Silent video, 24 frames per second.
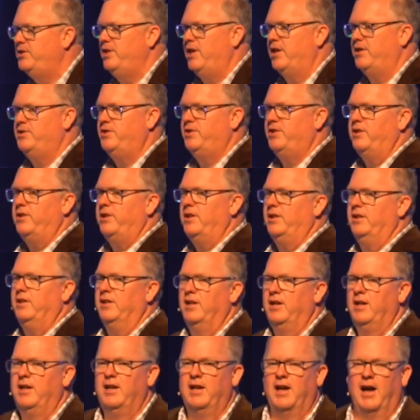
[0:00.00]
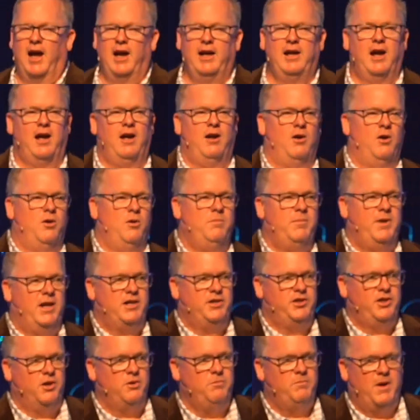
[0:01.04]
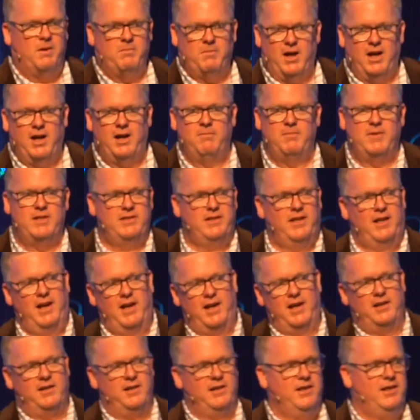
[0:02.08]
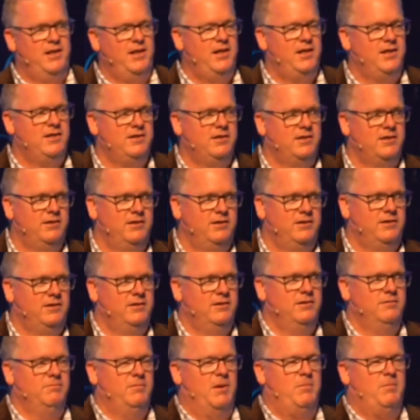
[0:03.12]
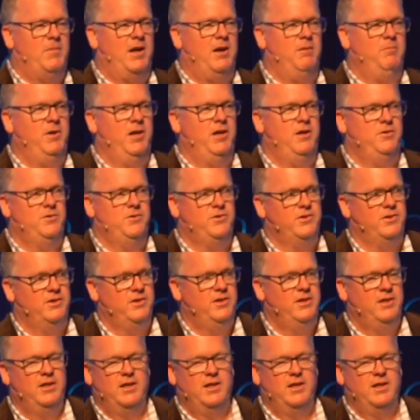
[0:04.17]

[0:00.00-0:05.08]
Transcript: gesture. And I got home and I showed my mom. I said, Hey, look at this. And my mom goes,